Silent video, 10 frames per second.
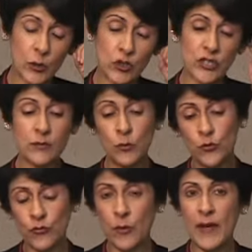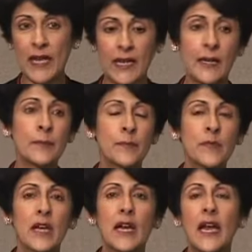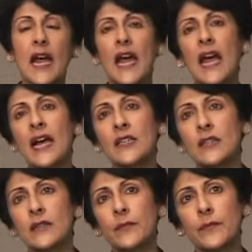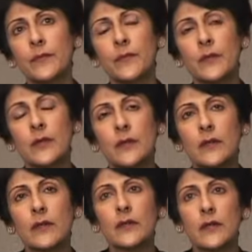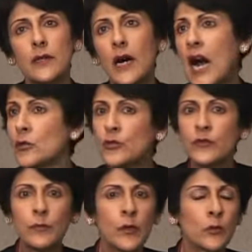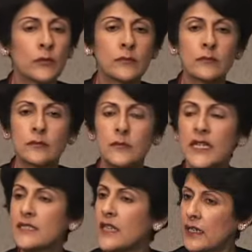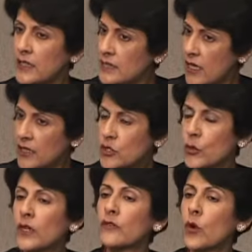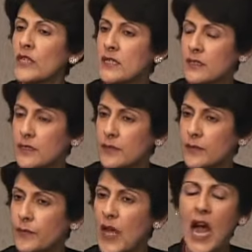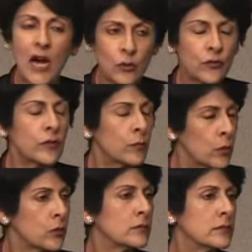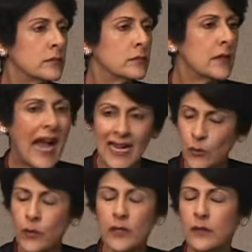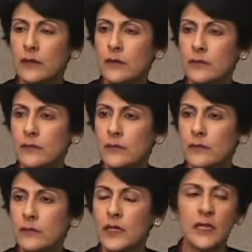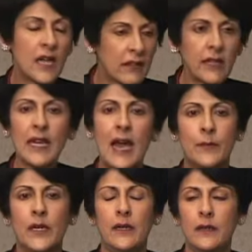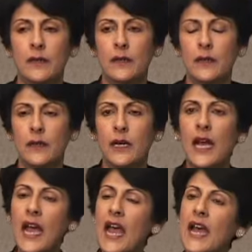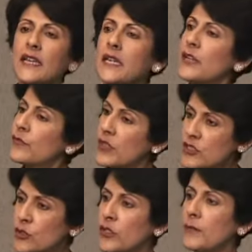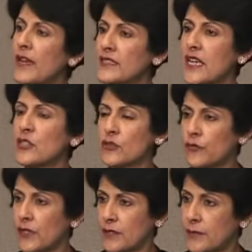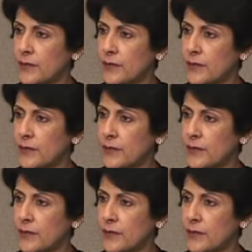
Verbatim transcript: who just moved from LA and out of the blue, he suddenly started to hear voices out of the blue at work, nothing happening. And he first couldn't make sense of it.